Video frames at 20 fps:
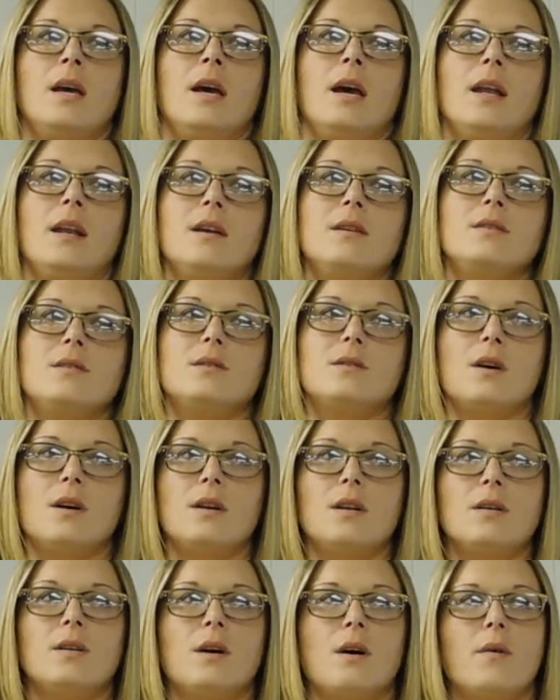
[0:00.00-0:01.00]
And I
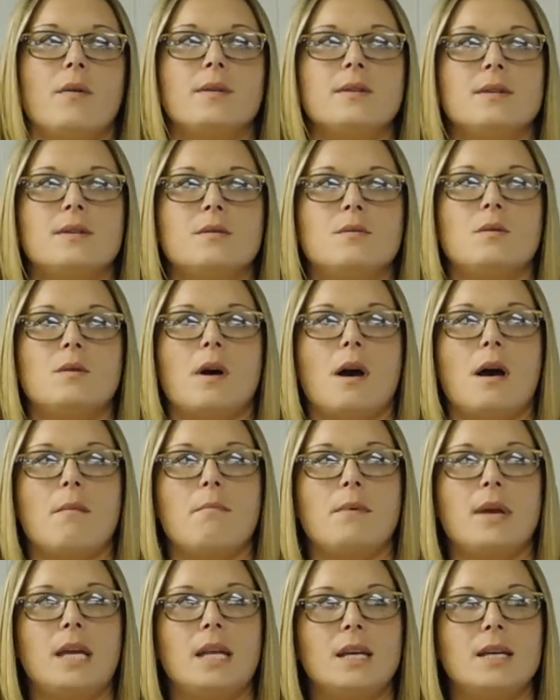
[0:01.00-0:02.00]
started going to
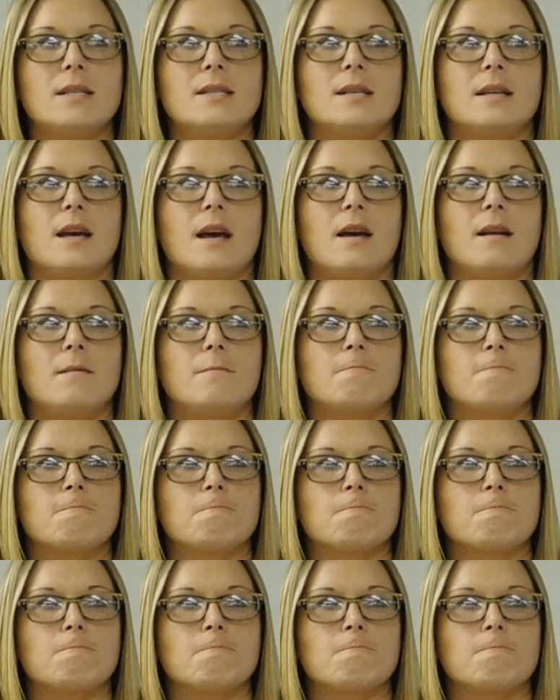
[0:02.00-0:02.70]
meetings again.